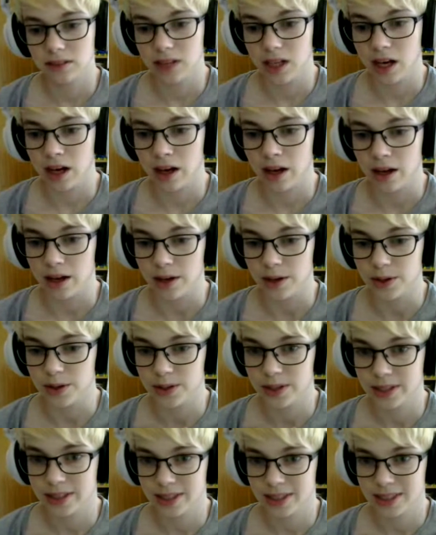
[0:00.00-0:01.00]
Uh-oh.
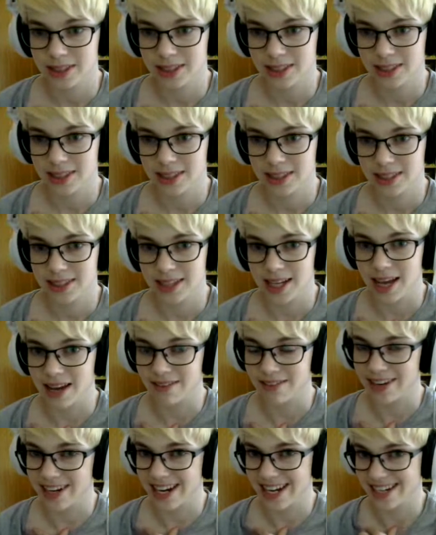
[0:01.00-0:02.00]
I've
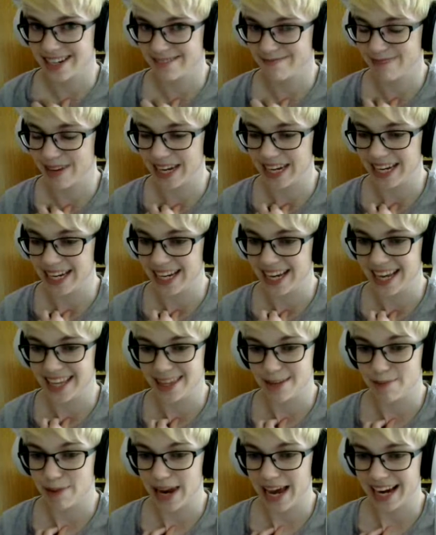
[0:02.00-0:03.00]
run out of money and
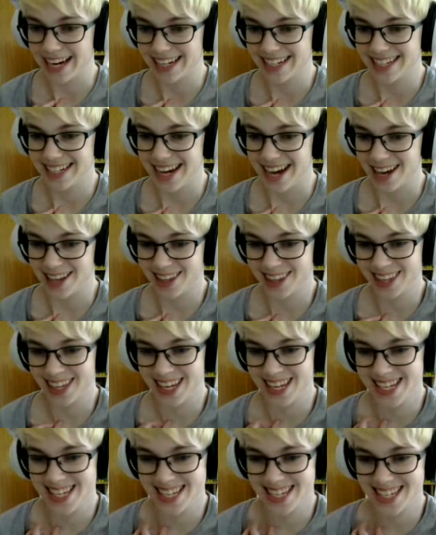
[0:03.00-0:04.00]
the Black Death
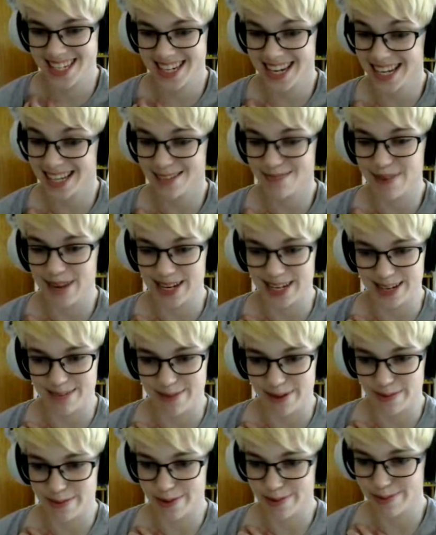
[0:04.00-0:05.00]
is decimating
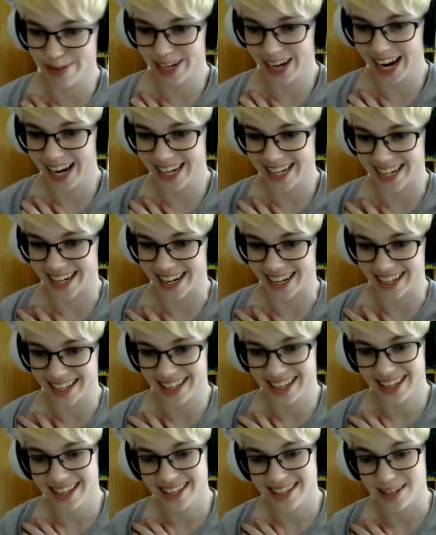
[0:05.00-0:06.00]
my population.
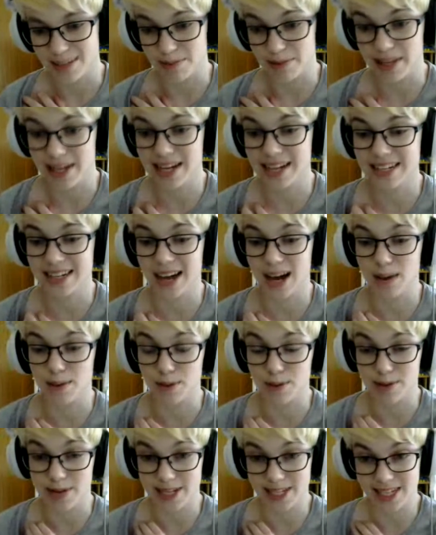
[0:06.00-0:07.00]
It's a bleak time
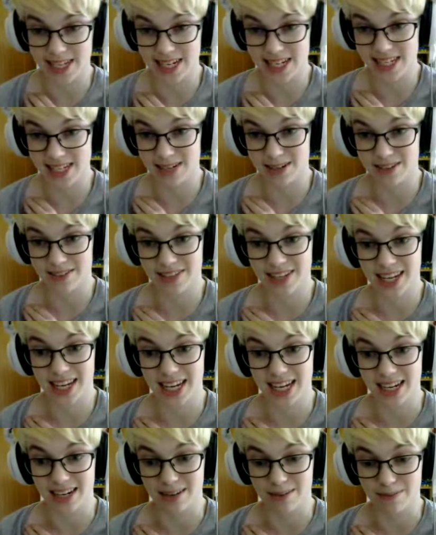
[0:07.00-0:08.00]
to be a citizen of the
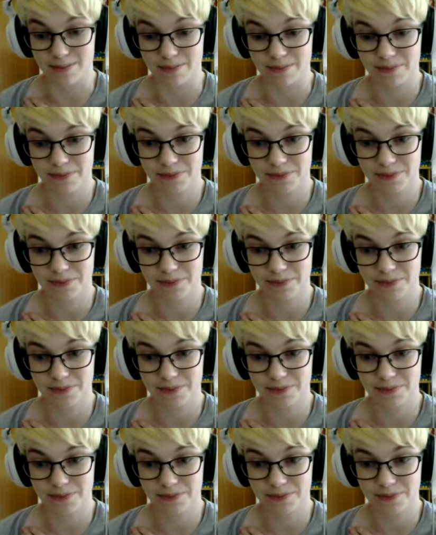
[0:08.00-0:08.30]
kingdom.